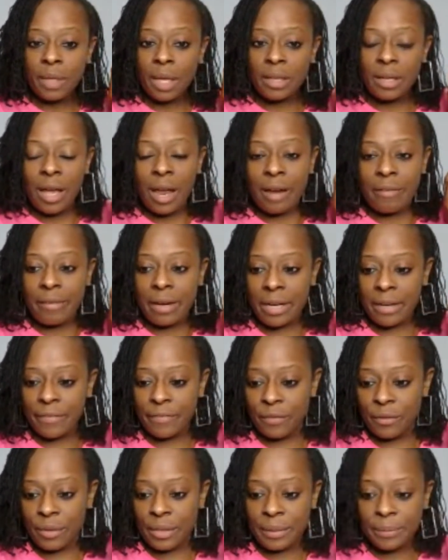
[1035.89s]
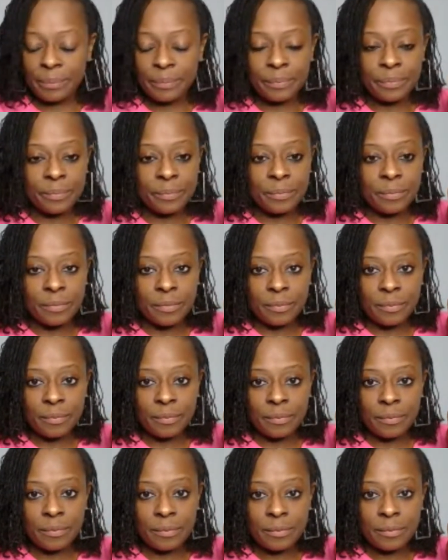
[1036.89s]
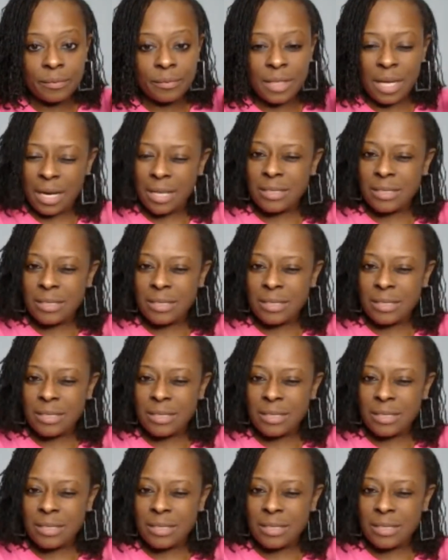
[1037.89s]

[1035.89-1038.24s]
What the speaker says: Y'all ready for it. You